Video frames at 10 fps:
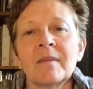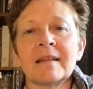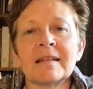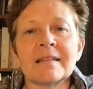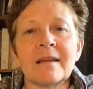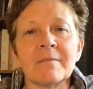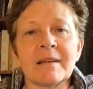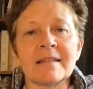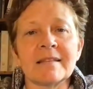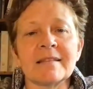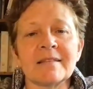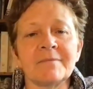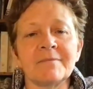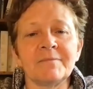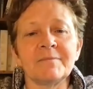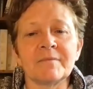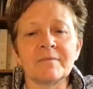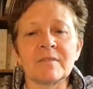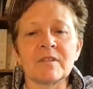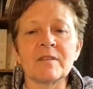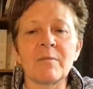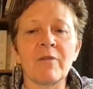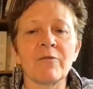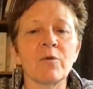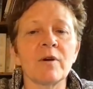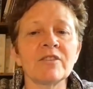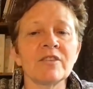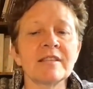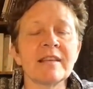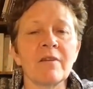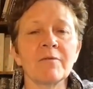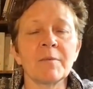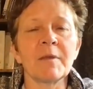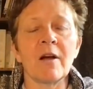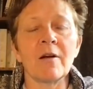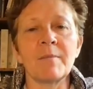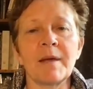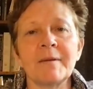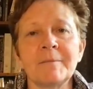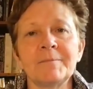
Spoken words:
this numbness. It's about 4 inches down from the armpit.